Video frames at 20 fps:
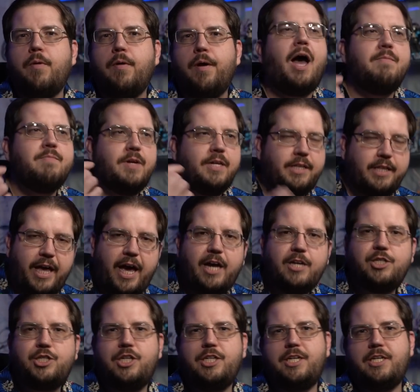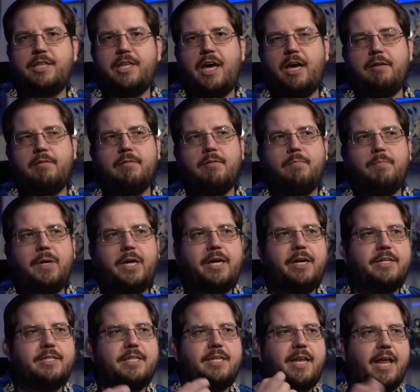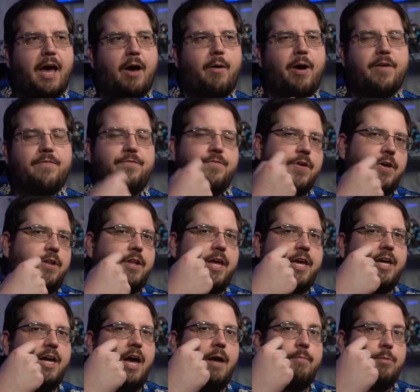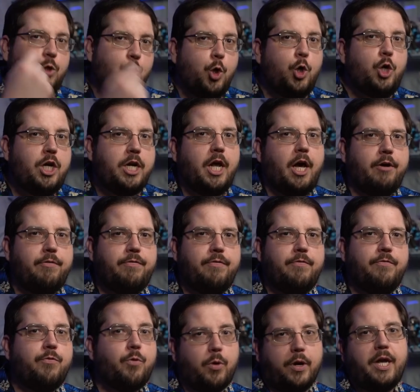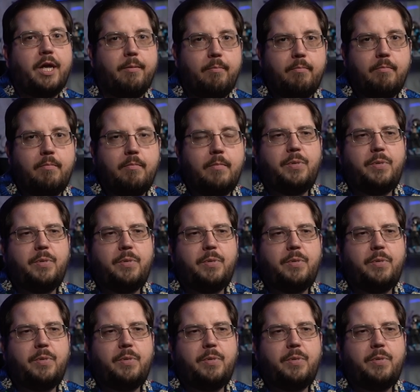I'm glad she did that because now I feel like I'm good enough for him.